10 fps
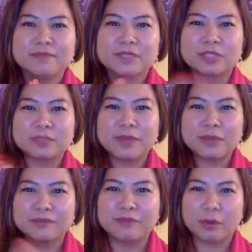So it's
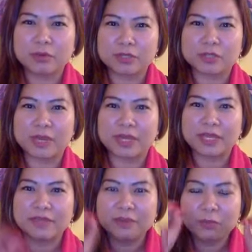about focus, right?
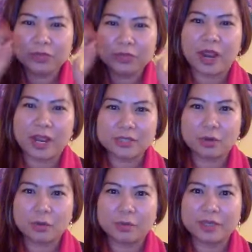Even with your eyes
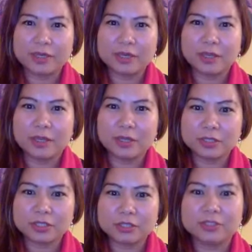open, you
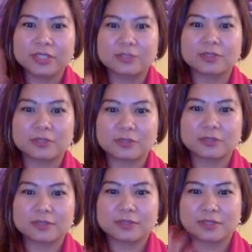still sense
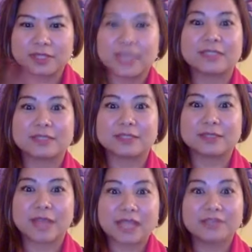
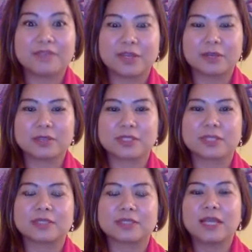activating your
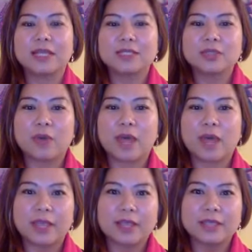sense. So
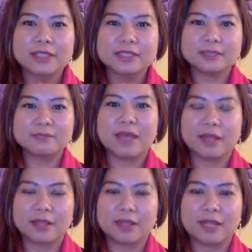I can
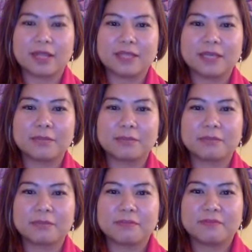smell a lit up
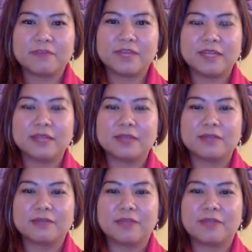vanilla
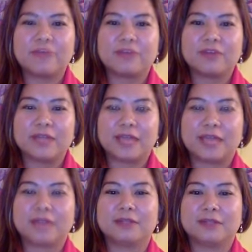flavored
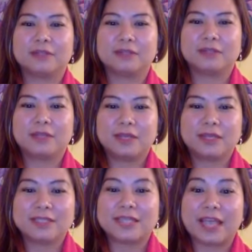candle
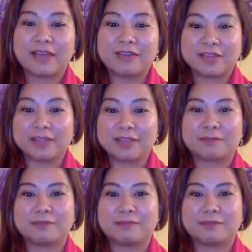because I have it lit up.